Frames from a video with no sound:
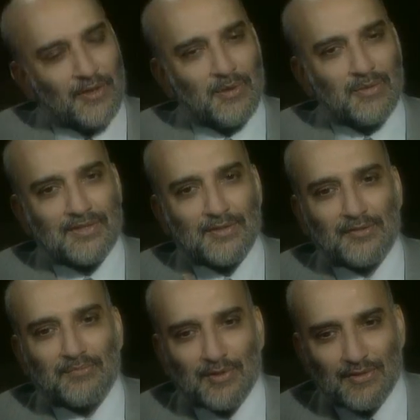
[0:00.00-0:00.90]
You are sort
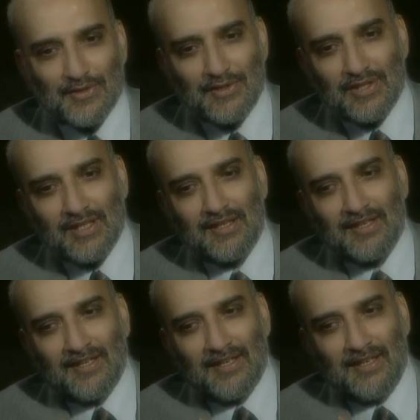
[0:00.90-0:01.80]
of most
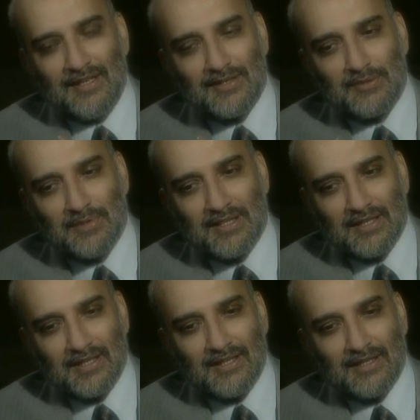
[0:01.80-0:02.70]

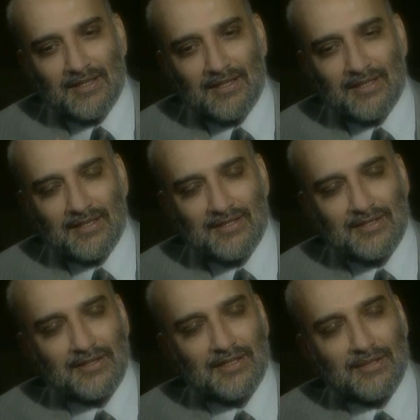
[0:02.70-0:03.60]
intimately, at
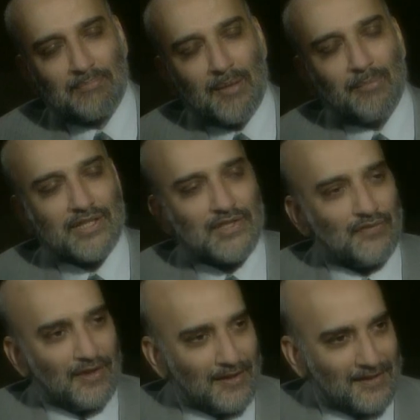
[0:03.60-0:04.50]
least in the public
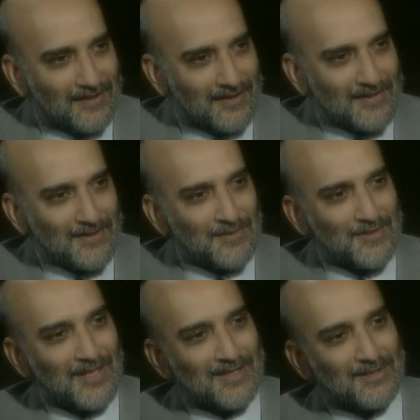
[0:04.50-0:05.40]
sphere,
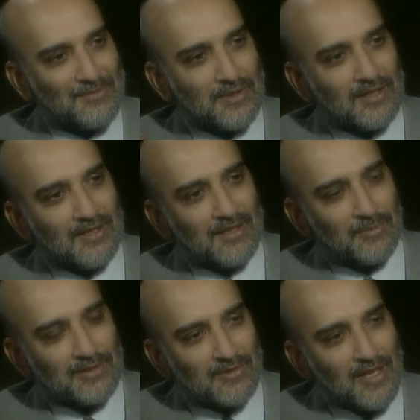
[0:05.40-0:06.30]
associated with the
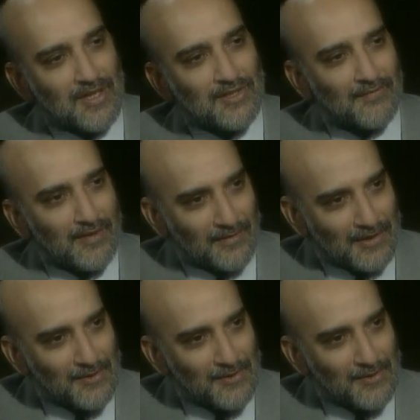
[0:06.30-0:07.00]
with your art of living